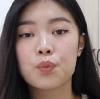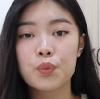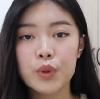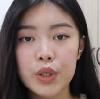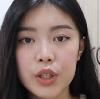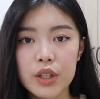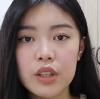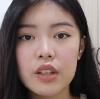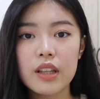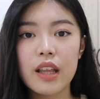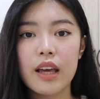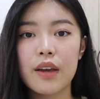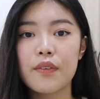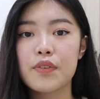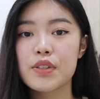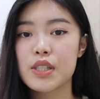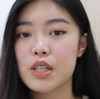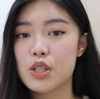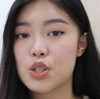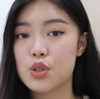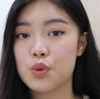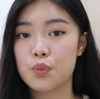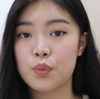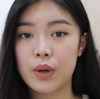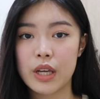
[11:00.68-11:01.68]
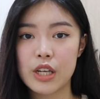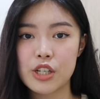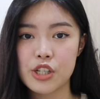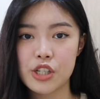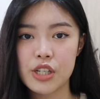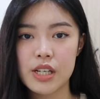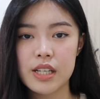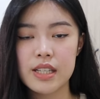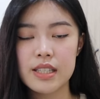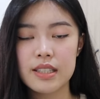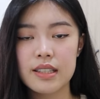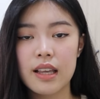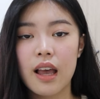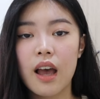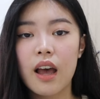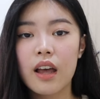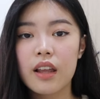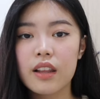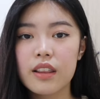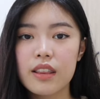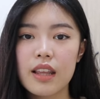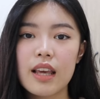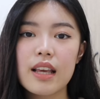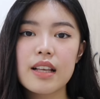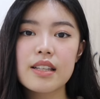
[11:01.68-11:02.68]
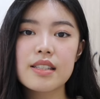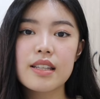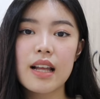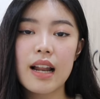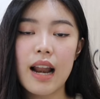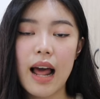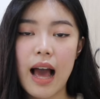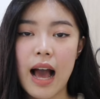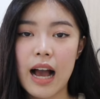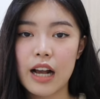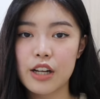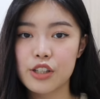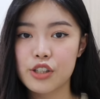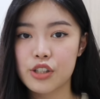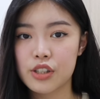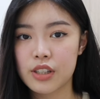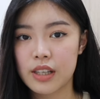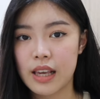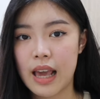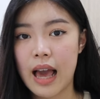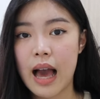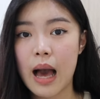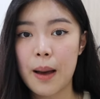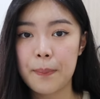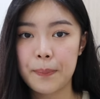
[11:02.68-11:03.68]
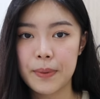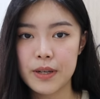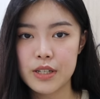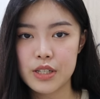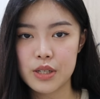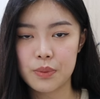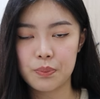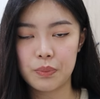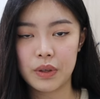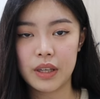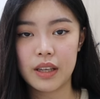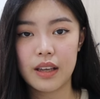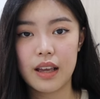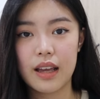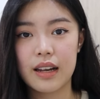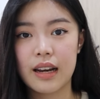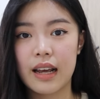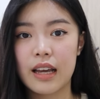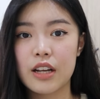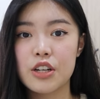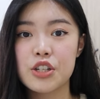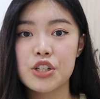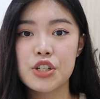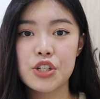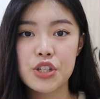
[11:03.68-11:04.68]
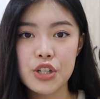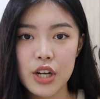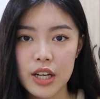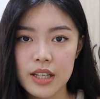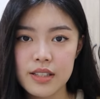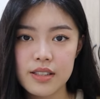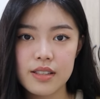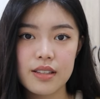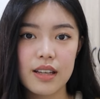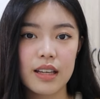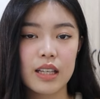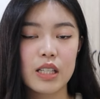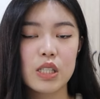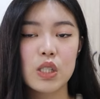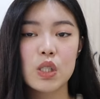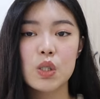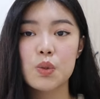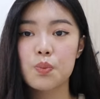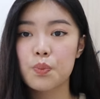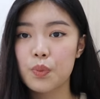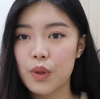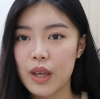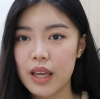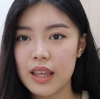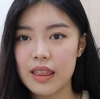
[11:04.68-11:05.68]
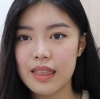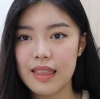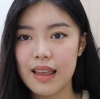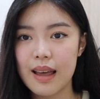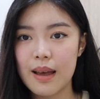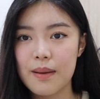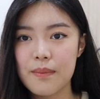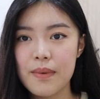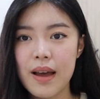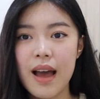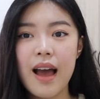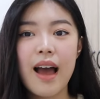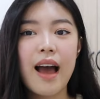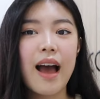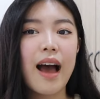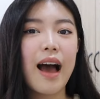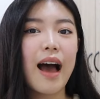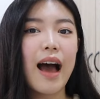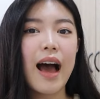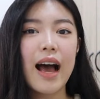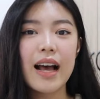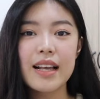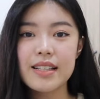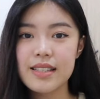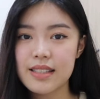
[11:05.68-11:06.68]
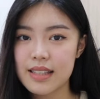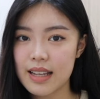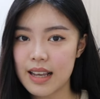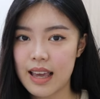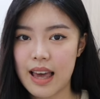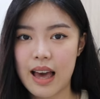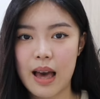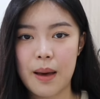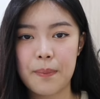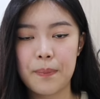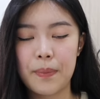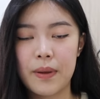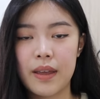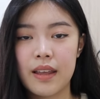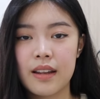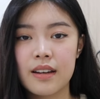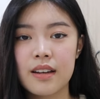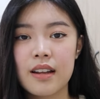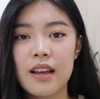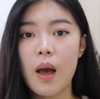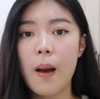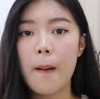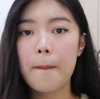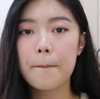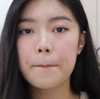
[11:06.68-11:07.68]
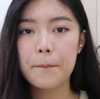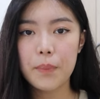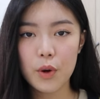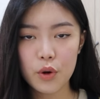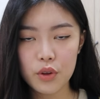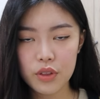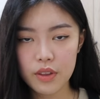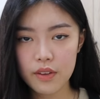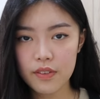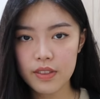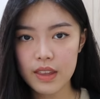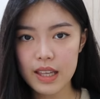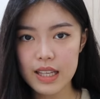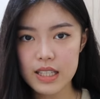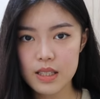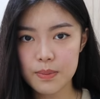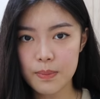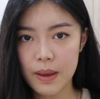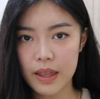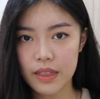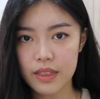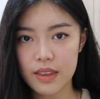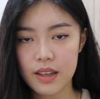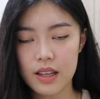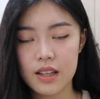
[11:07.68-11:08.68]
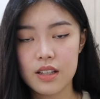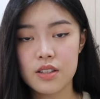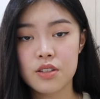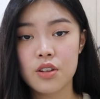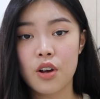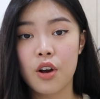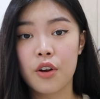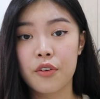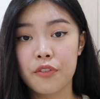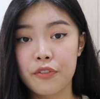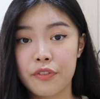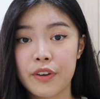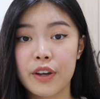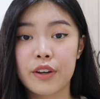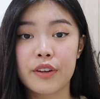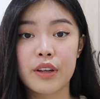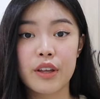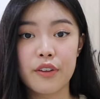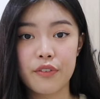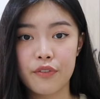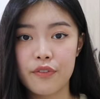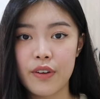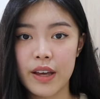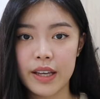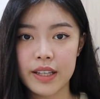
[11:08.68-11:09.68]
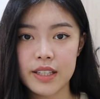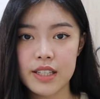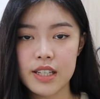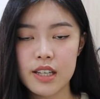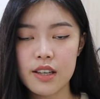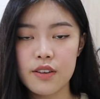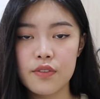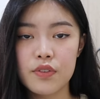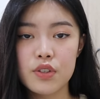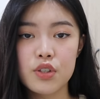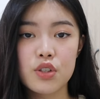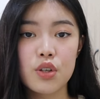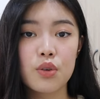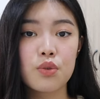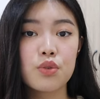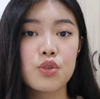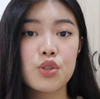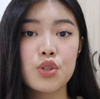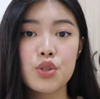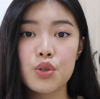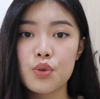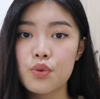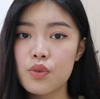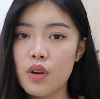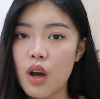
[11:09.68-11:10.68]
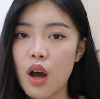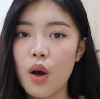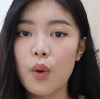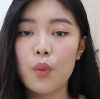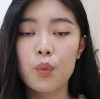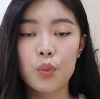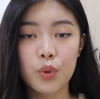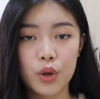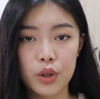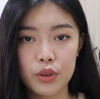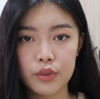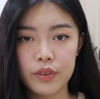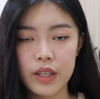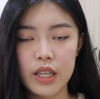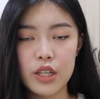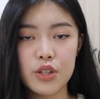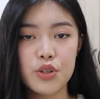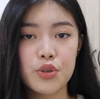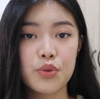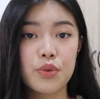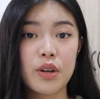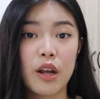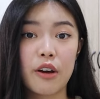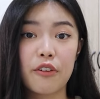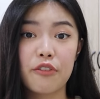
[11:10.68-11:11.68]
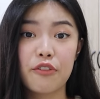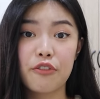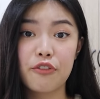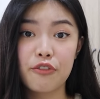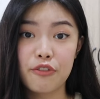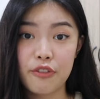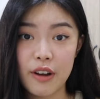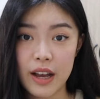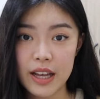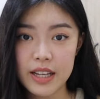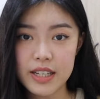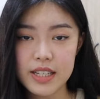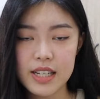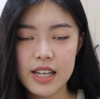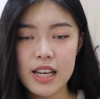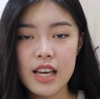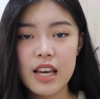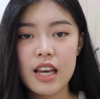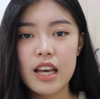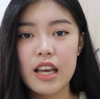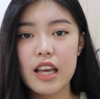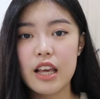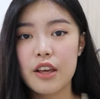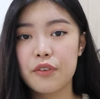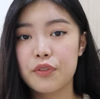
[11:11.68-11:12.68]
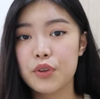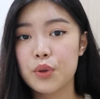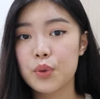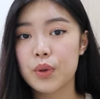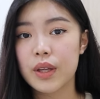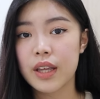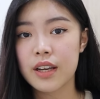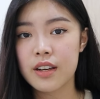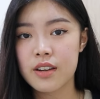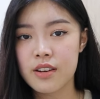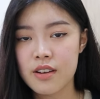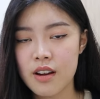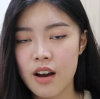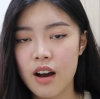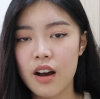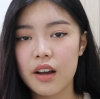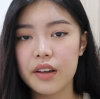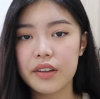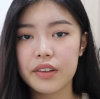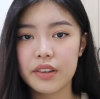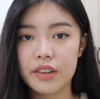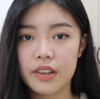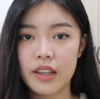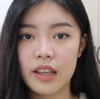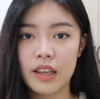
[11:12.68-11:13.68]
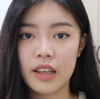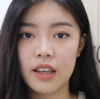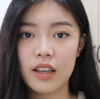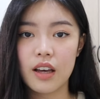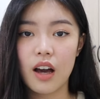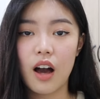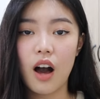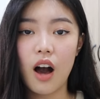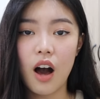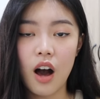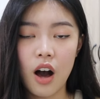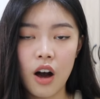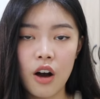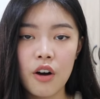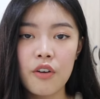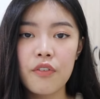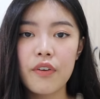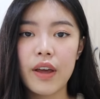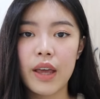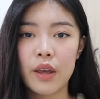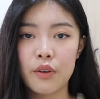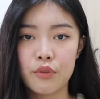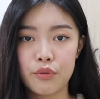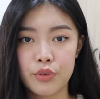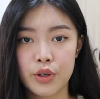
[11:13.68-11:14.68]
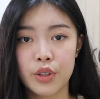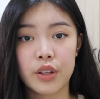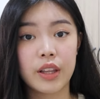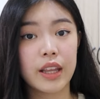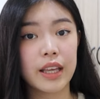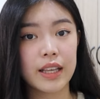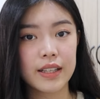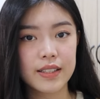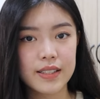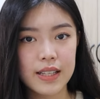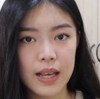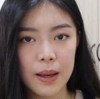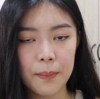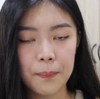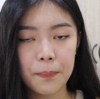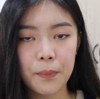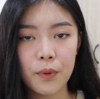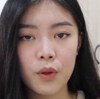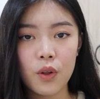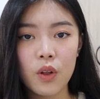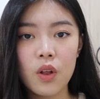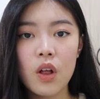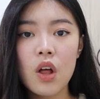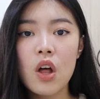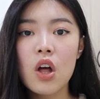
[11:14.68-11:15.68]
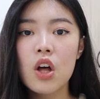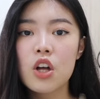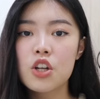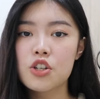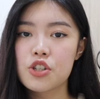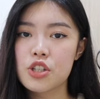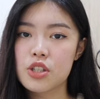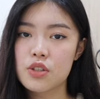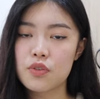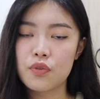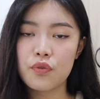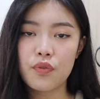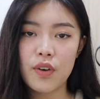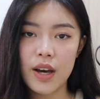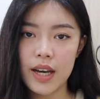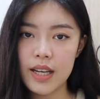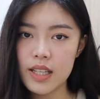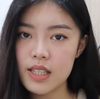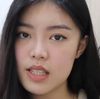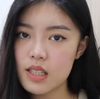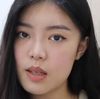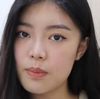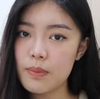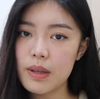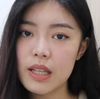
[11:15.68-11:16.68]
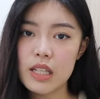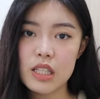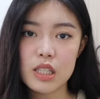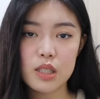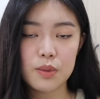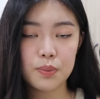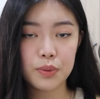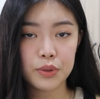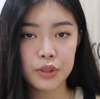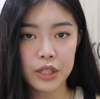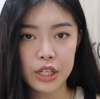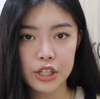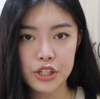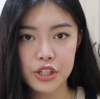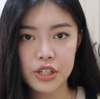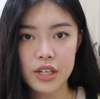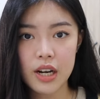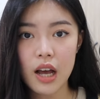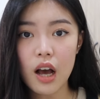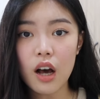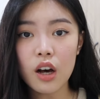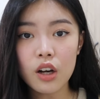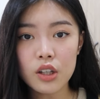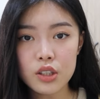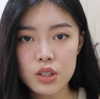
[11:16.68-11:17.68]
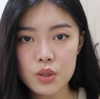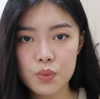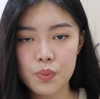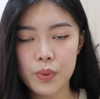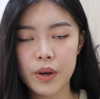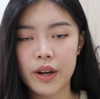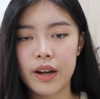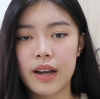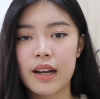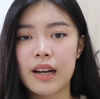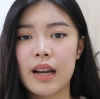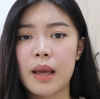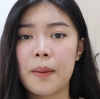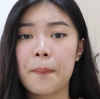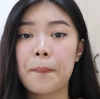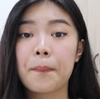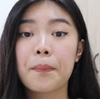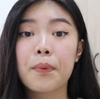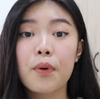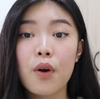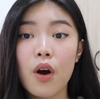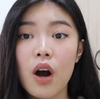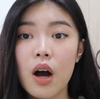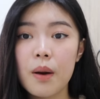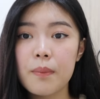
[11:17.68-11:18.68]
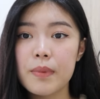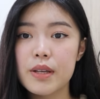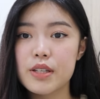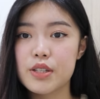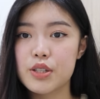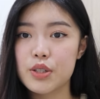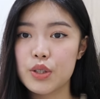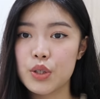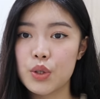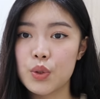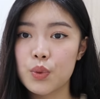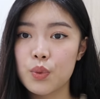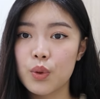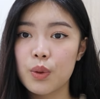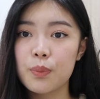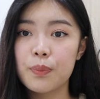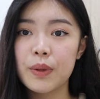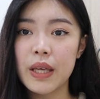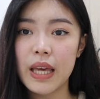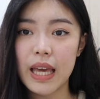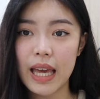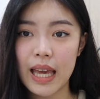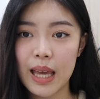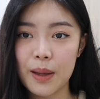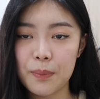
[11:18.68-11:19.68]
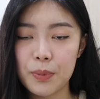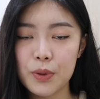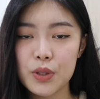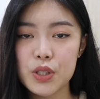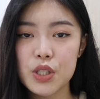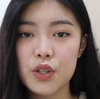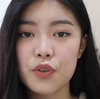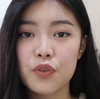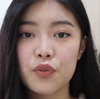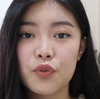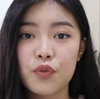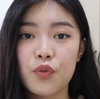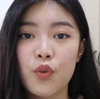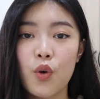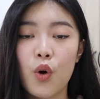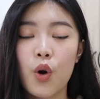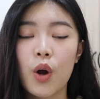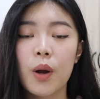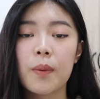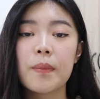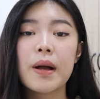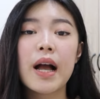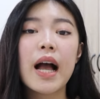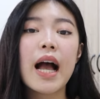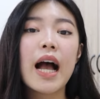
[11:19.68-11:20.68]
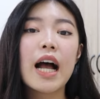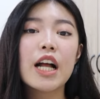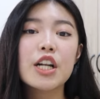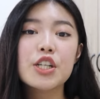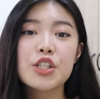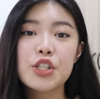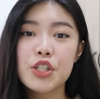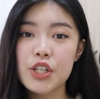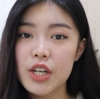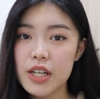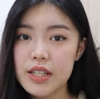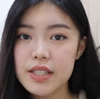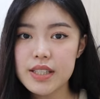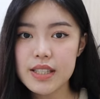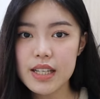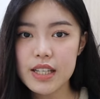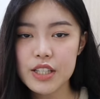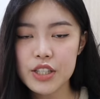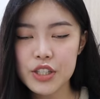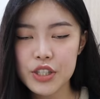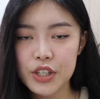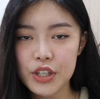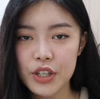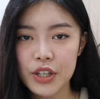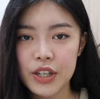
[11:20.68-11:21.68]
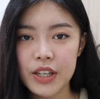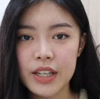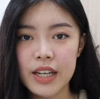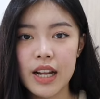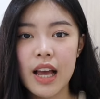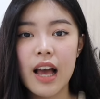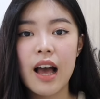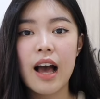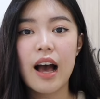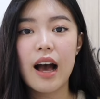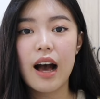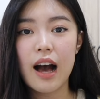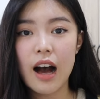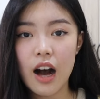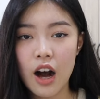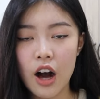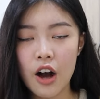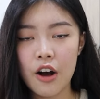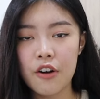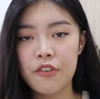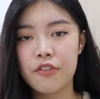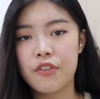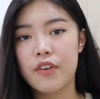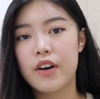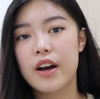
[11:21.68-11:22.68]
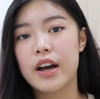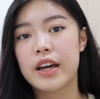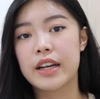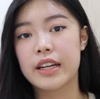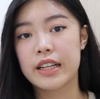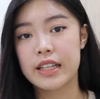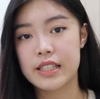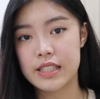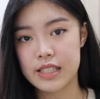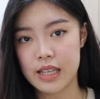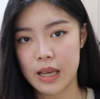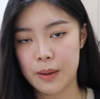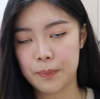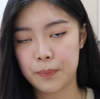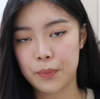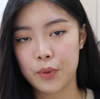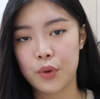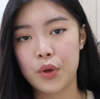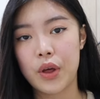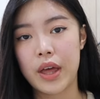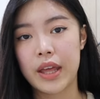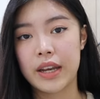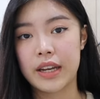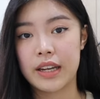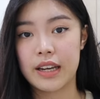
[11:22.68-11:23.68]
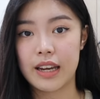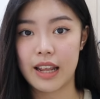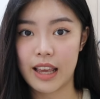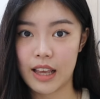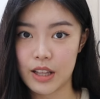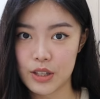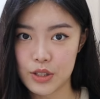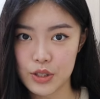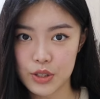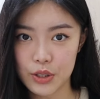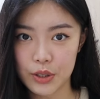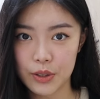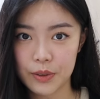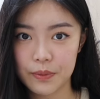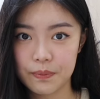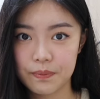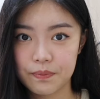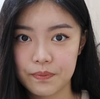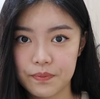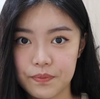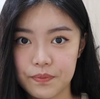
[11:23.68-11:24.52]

real life situations, things that actually happened to me, and I just explain them as they happen. Both of these methods are very effective, so do not worry, do not fret if you cannot think of a real example. Just find some inspiration elsewhere, and I promise you will be able to form just as good of an example and an answer.